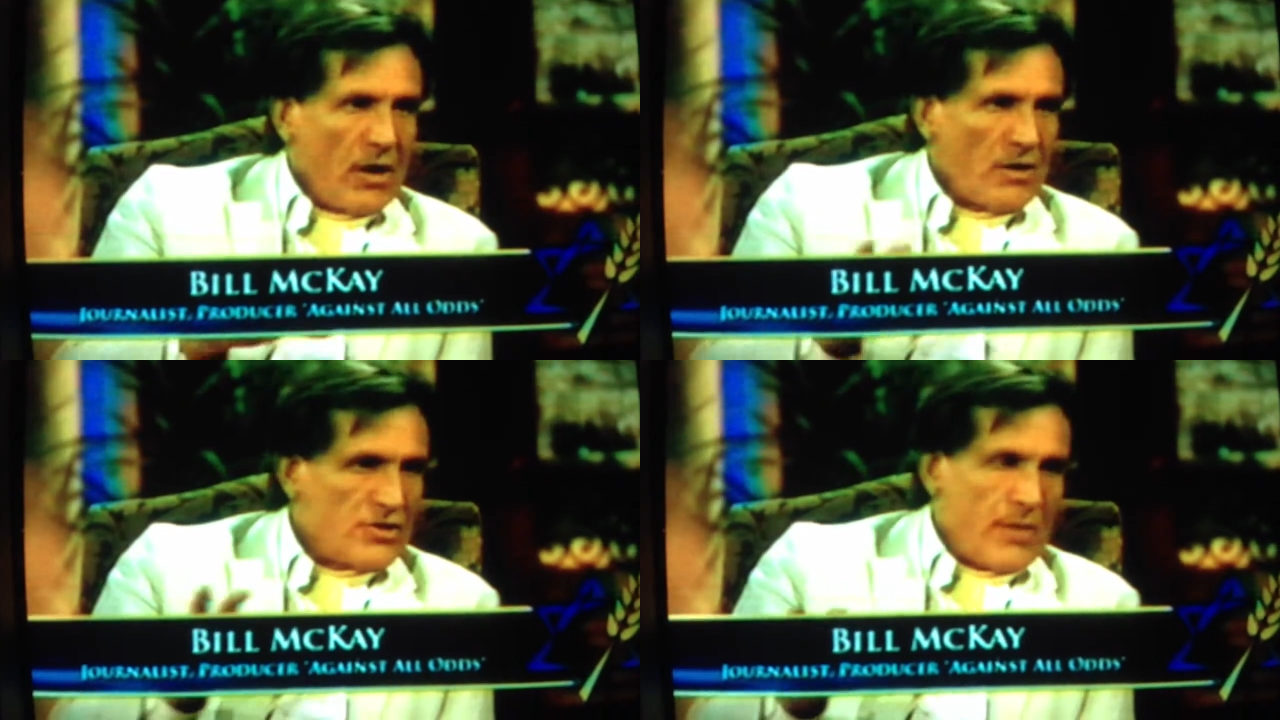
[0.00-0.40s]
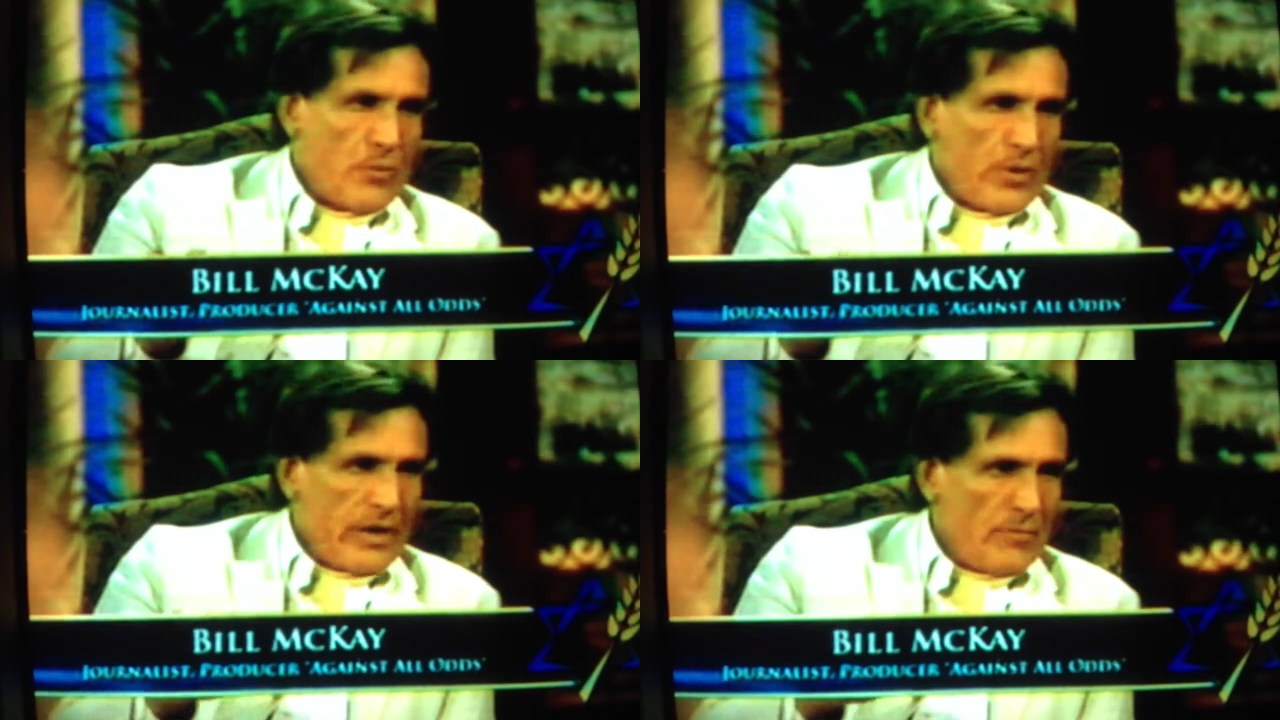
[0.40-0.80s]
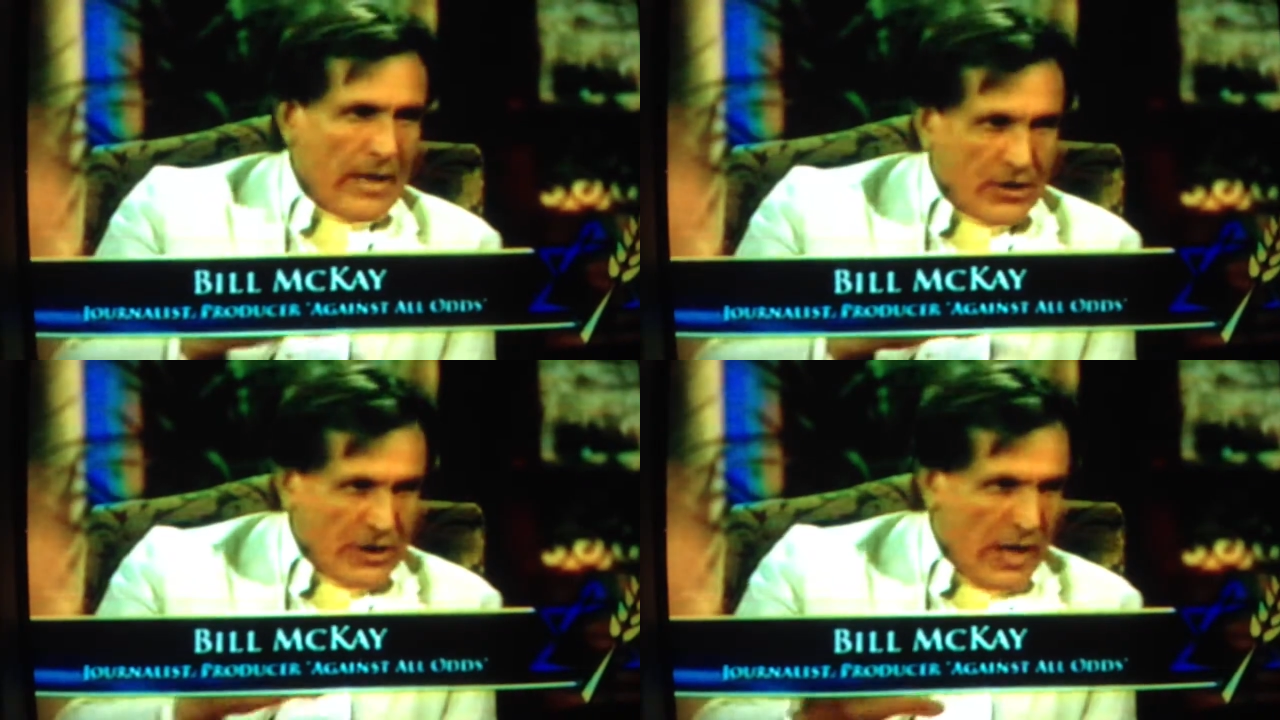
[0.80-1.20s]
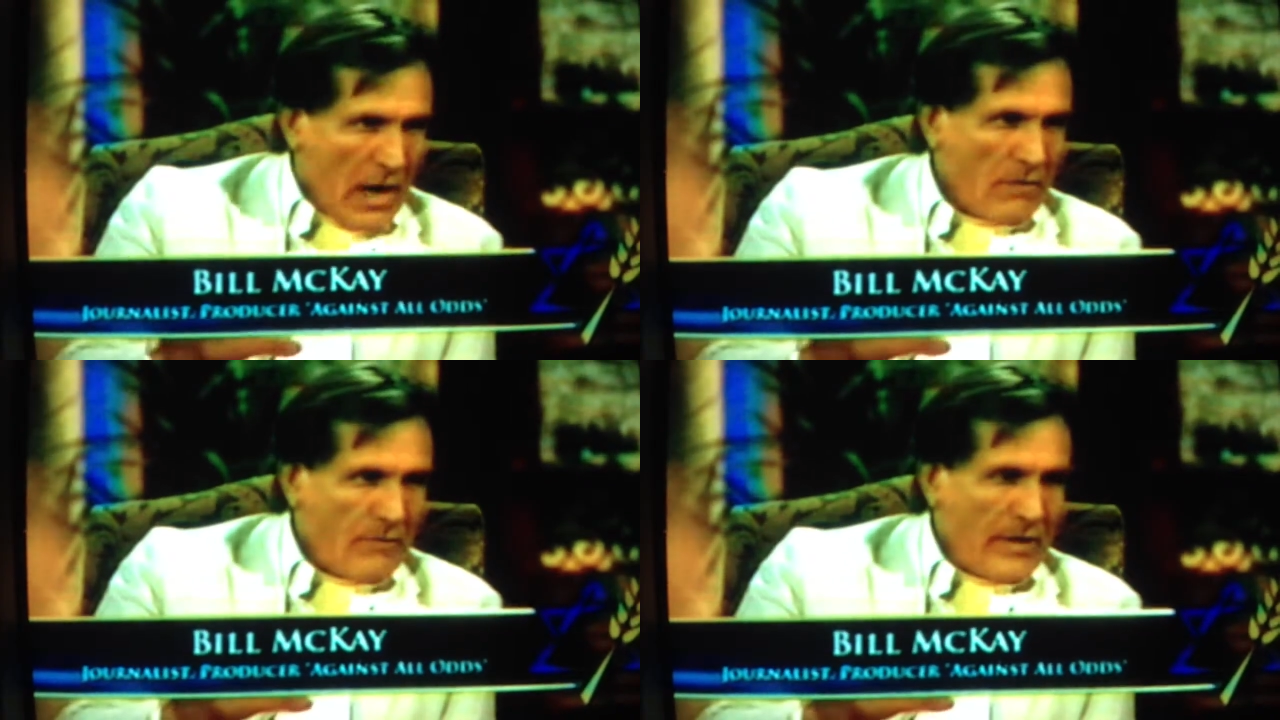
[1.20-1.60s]
are separated by
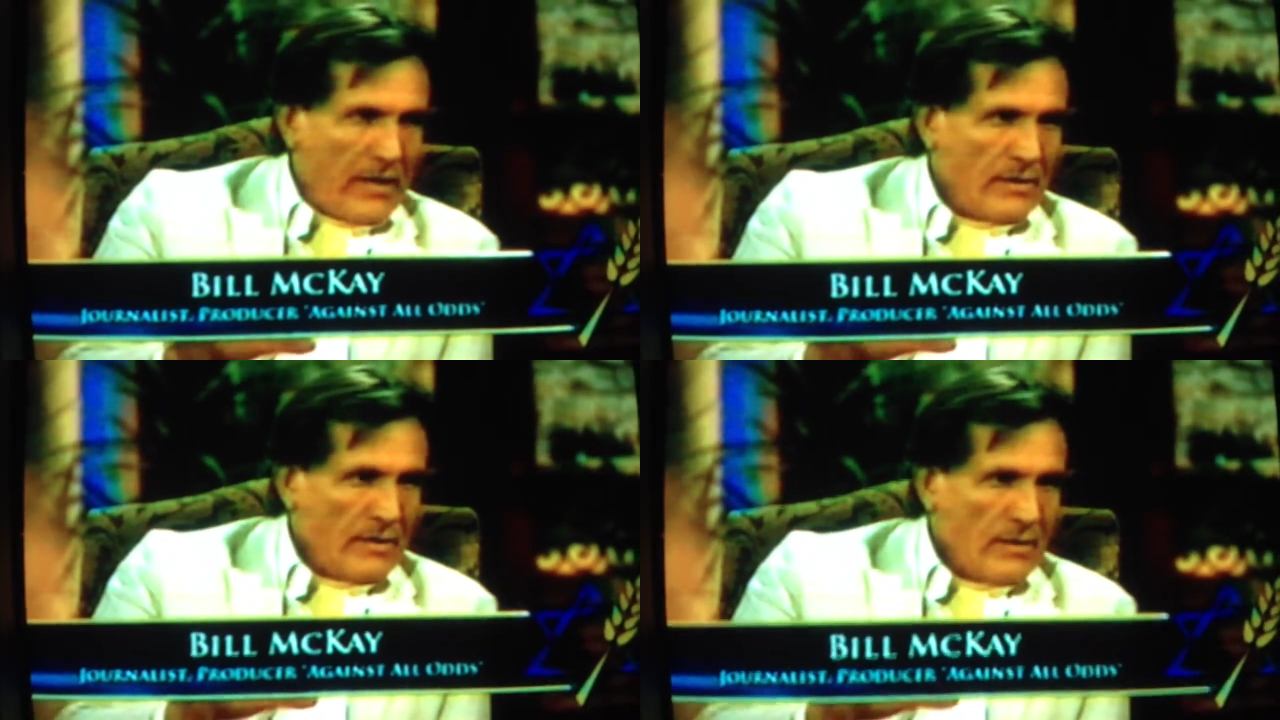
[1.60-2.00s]
geography,